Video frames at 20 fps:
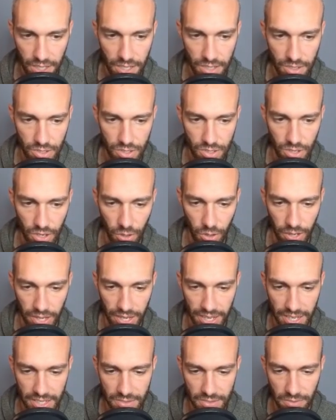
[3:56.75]
So
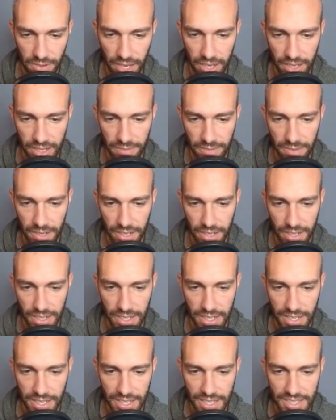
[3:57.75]
it's very, very
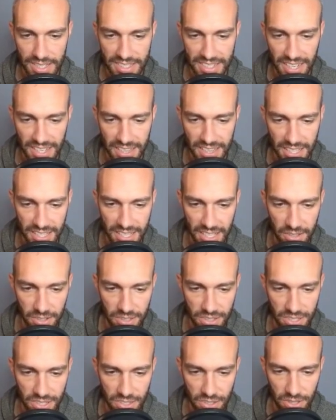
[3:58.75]
deadly that you can
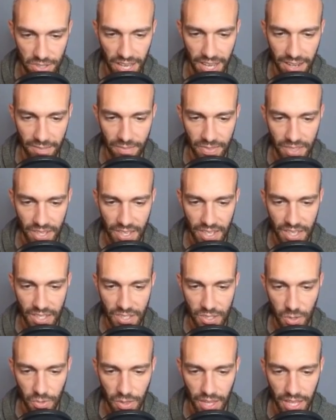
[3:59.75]
just do that.
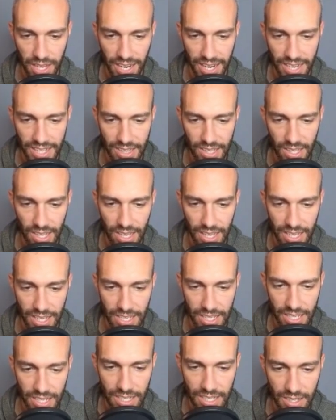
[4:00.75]
So then I
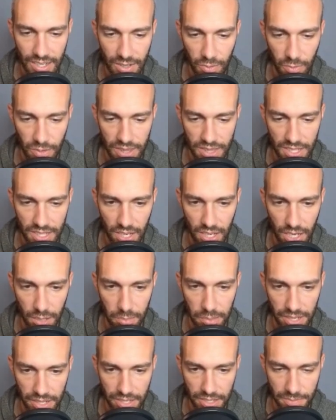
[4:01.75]
line with the
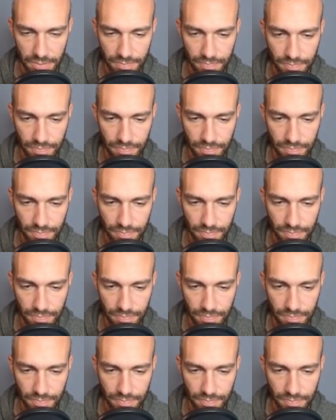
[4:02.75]
Carbink.